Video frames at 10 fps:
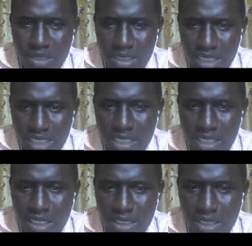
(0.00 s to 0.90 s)
now say,
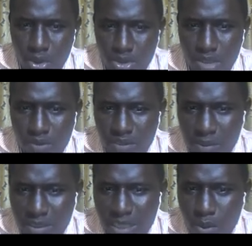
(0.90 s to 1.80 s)
note, 50%
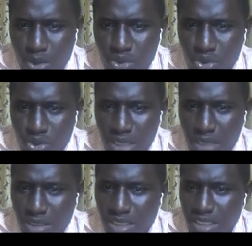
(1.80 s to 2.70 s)
was used to
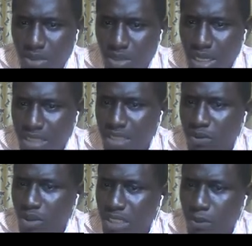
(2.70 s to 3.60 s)
calculating the royalty for
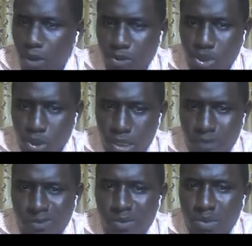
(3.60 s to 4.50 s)
deep offshore
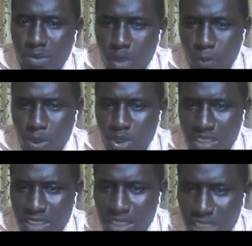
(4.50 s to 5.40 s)
operations since the
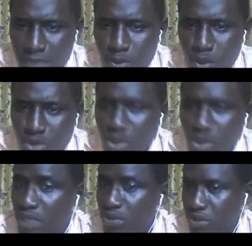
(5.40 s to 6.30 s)
debt was not
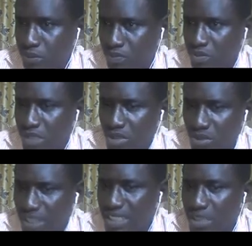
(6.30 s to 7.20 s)
given. So that
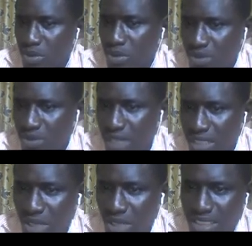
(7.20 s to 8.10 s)
debt was not given, and the
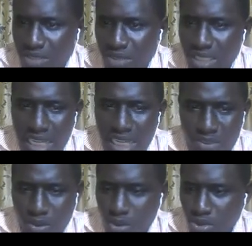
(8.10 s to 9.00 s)
royalty rate are as
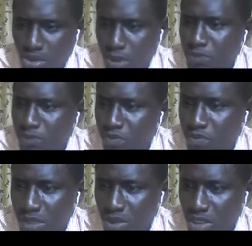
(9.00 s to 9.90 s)
follows. You
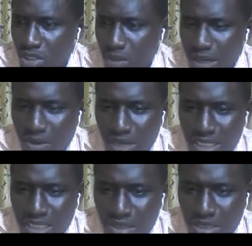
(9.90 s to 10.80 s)
know, the normal royalty
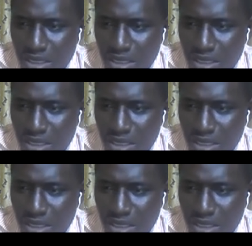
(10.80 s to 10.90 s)
rate